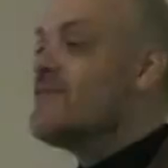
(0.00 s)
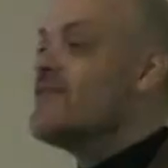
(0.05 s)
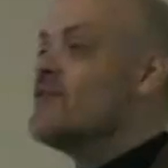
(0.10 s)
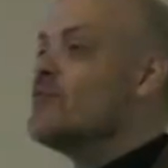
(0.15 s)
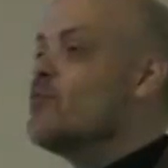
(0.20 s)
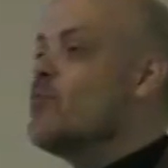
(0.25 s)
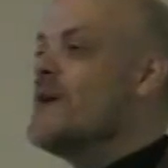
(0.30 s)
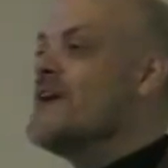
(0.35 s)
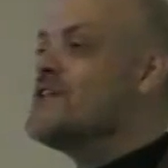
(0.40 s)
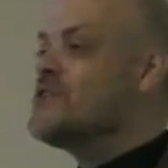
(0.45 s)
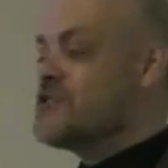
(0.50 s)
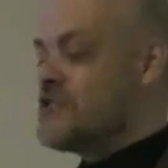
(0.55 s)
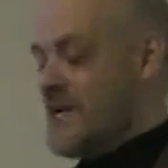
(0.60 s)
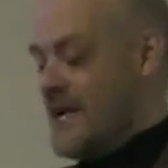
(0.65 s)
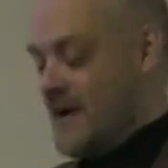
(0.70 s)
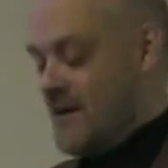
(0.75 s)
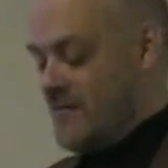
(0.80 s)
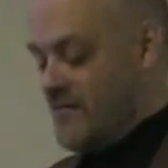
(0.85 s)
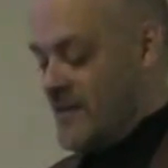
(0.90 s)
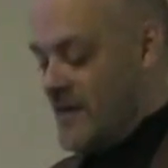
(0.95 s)
that we
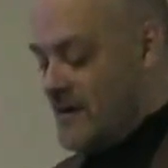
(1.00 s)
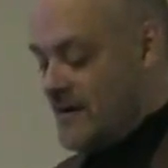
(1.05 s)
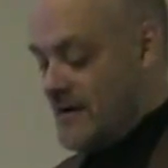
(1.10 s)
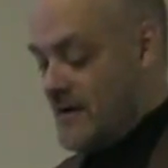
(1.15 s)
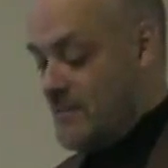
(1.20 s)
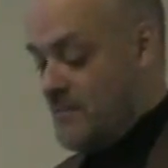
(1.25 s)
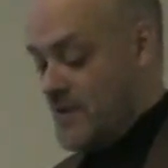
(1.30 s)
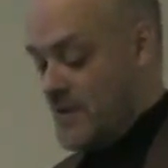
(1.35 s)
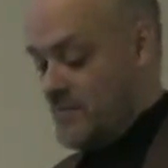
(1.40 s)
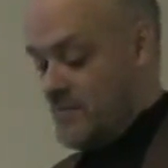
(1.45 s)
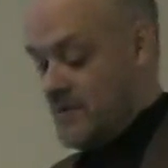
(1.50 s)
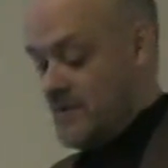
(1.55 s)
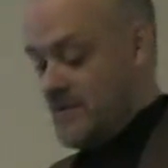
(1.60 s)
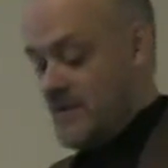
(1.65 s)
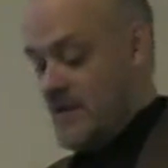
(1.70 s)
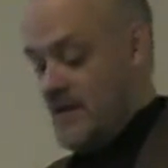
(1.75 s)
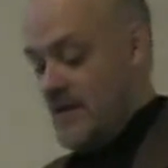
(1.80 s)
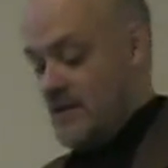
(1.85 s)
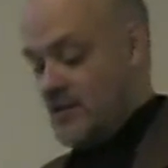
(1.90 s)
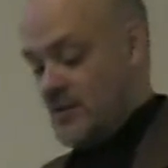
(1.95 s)
share their commitment
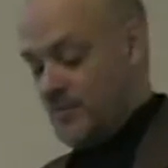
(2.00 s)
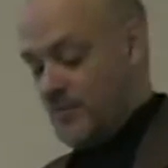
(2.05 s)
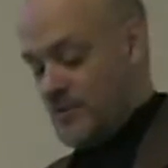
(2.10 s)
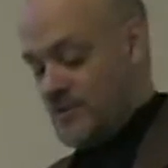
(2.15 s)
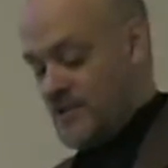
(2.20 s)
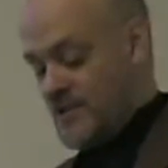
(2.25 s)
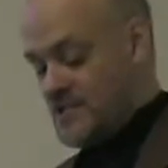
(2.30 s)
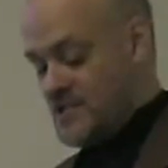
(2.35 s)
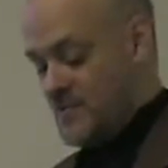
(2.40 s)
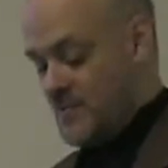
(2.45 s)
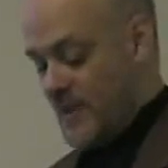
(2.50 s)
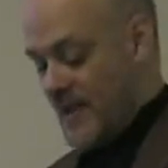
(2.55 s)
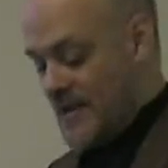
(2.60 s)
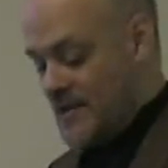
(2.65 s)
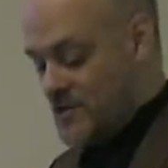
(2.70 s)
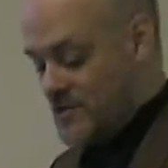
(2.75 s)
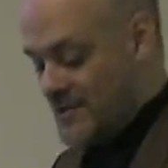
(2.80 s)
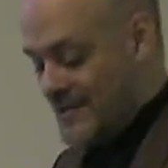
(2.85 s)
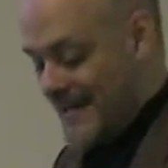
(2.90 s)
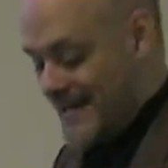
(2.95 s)
to
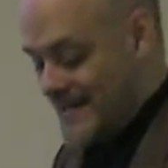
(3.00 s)
participation